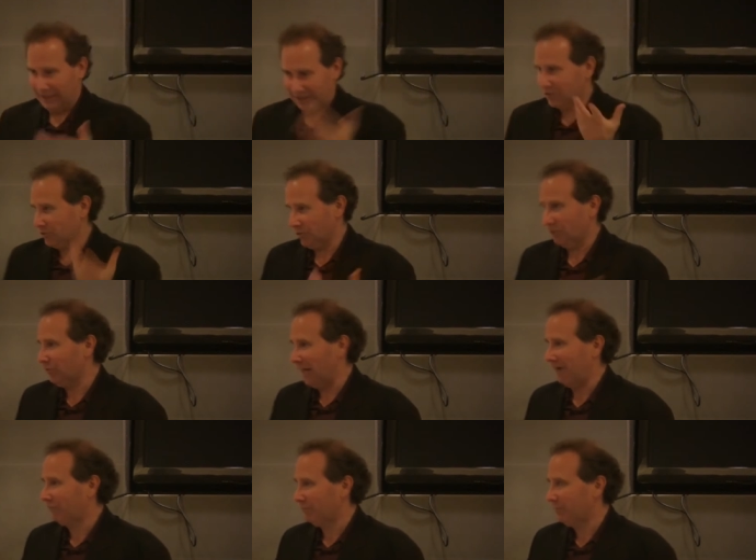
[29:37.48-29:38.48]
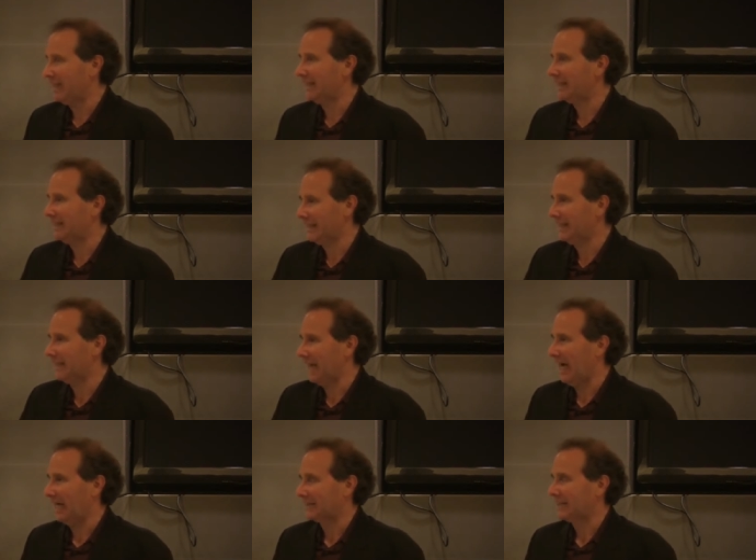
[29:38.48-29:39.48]
he had to turn over half the money he
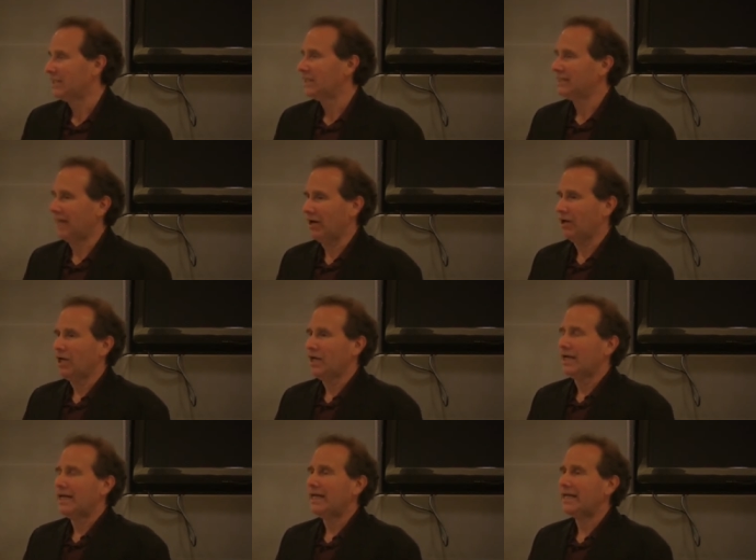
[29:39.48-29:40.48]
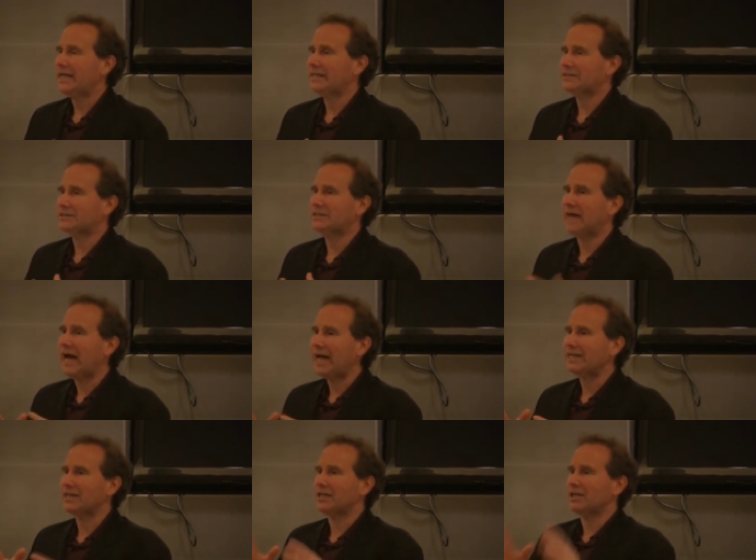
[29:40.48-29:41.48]
got. Now, it's
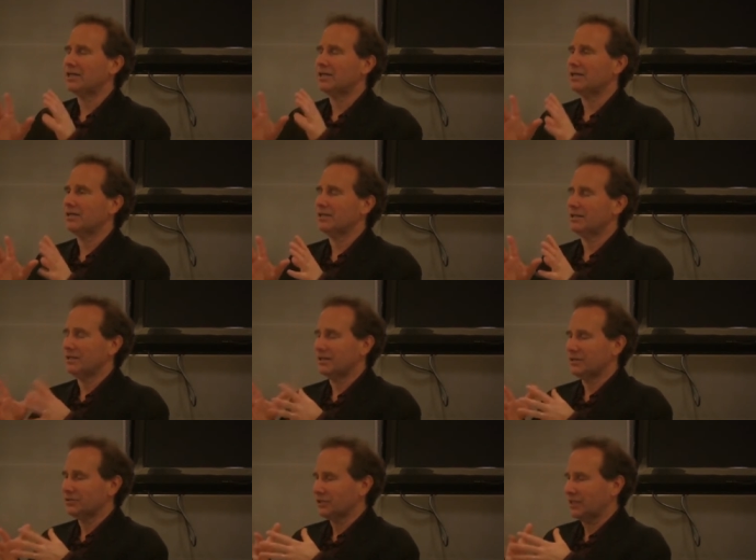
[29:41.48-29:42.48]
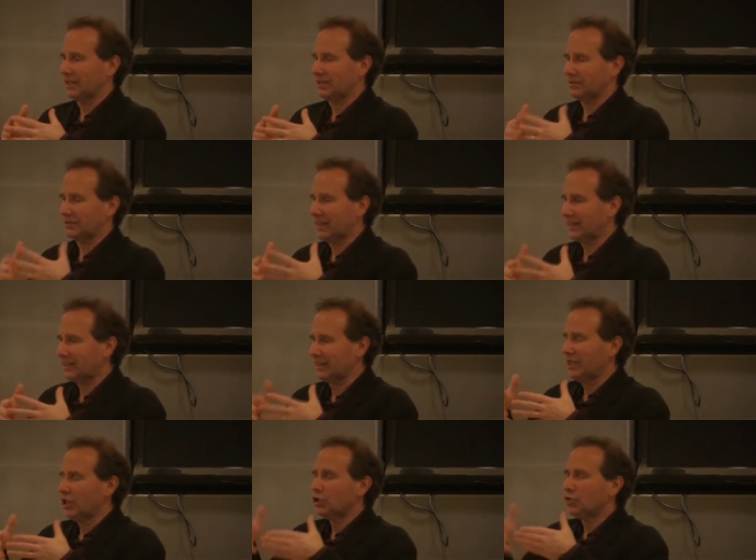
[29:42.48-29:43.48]
not, here's the thing,
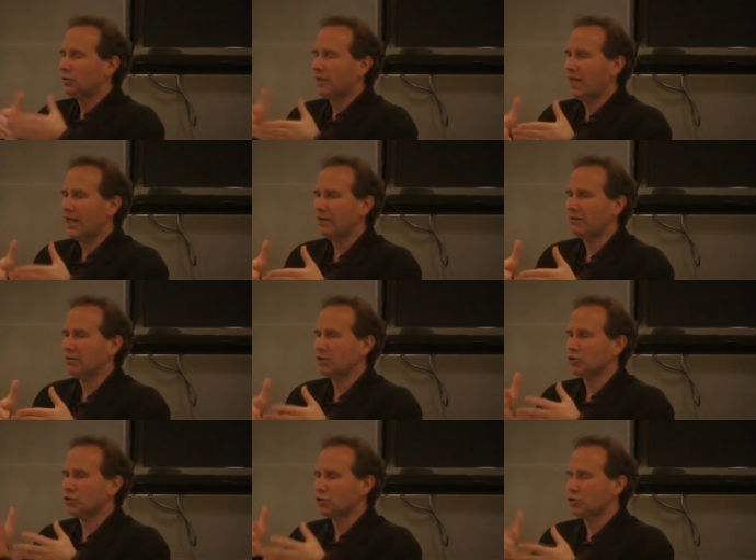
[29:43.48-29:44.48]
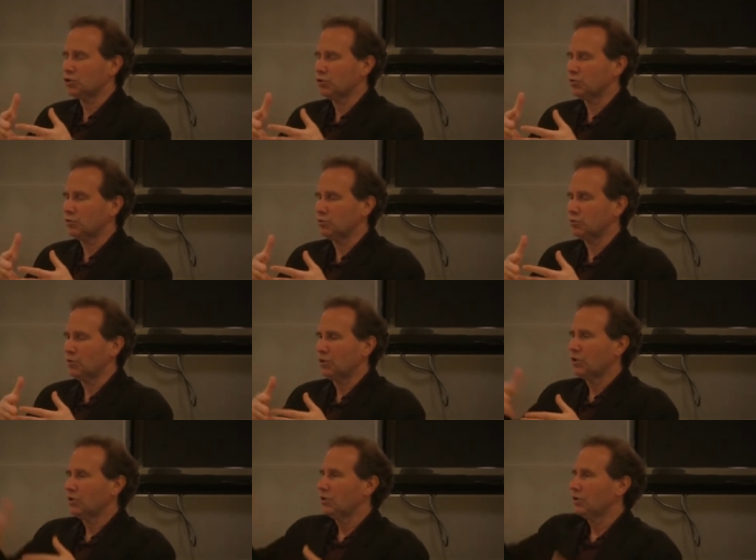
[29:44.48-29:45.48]
technically, you can't sue
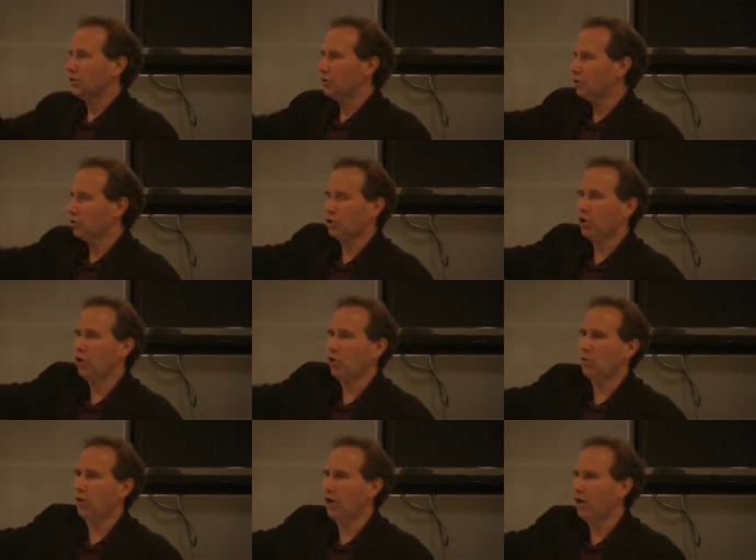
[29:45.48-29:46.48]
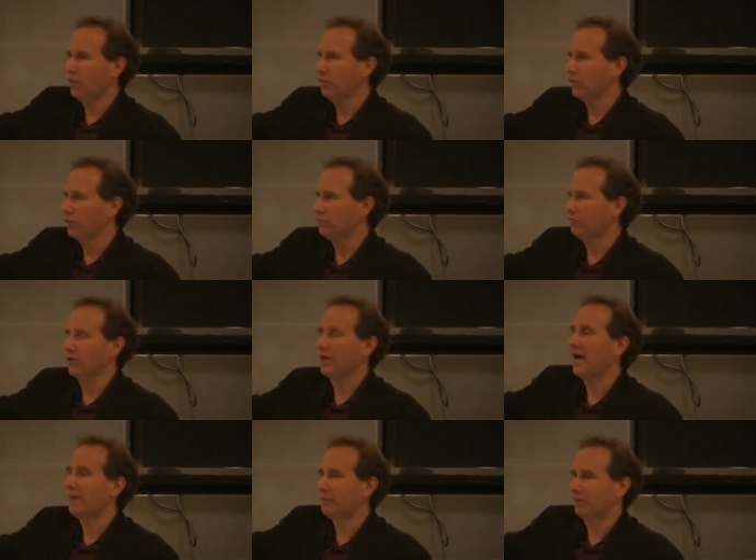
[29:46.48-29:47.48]
your co-author for
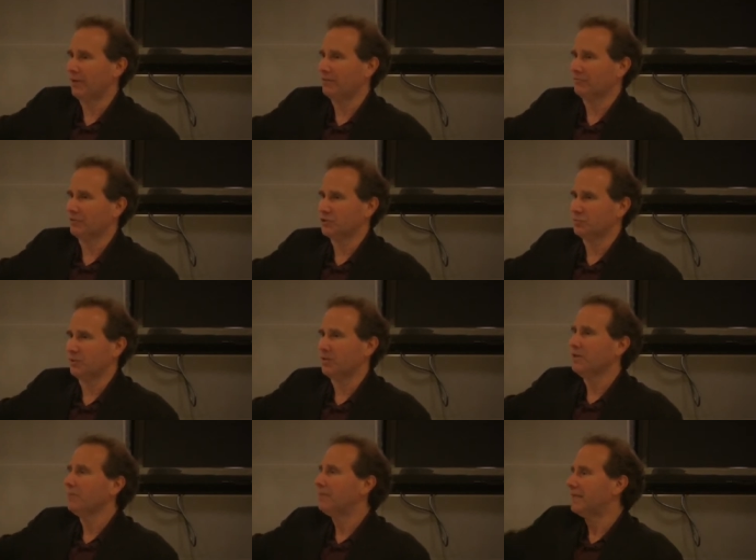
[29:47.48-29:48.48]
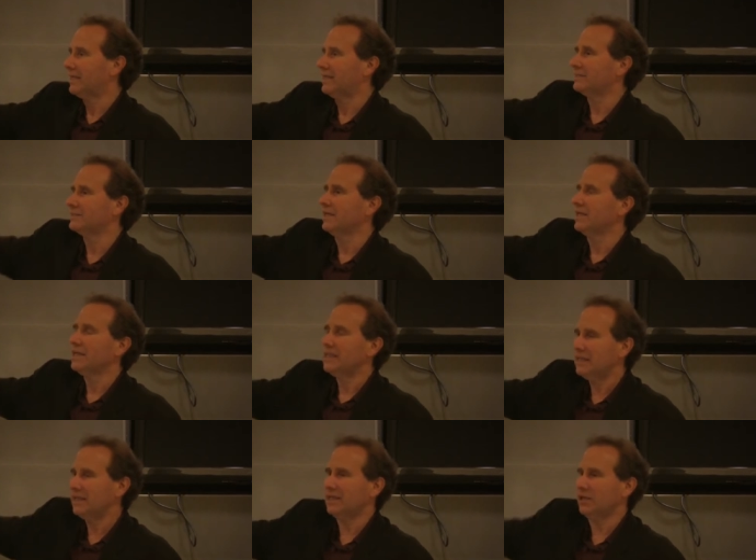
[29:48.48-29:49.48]
copyright infringement because
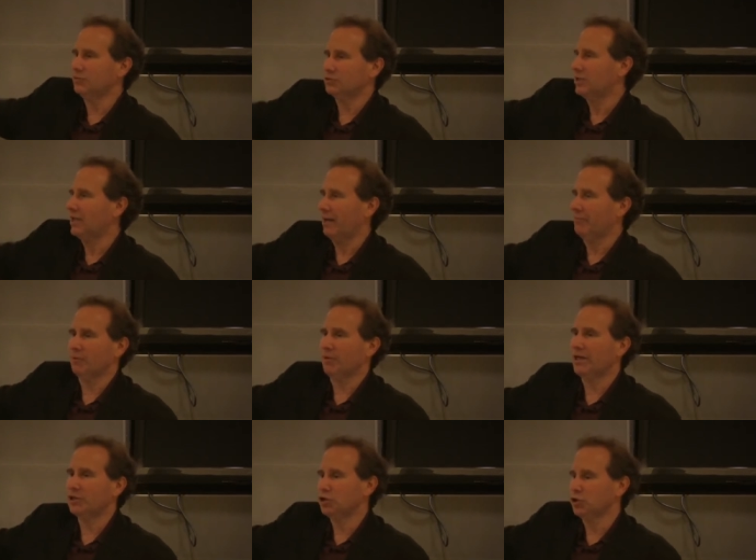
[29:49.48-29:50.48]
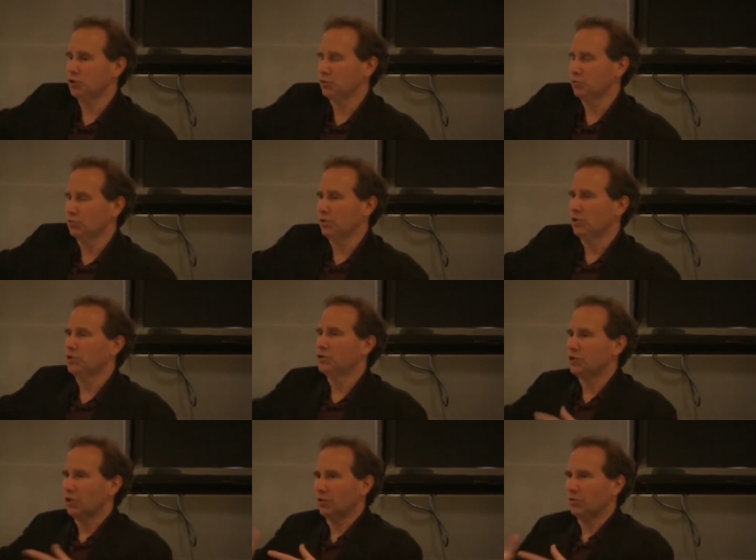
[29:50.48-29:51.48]
he owns the copyright too.
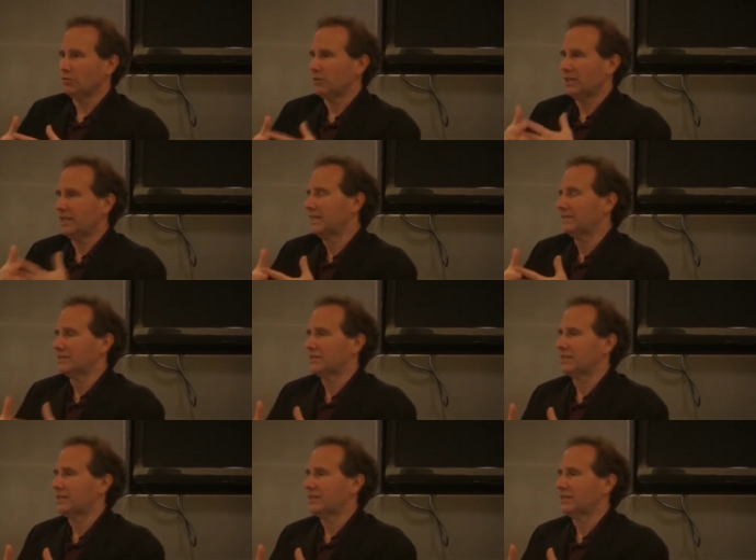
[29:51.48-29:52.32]
So he didn't,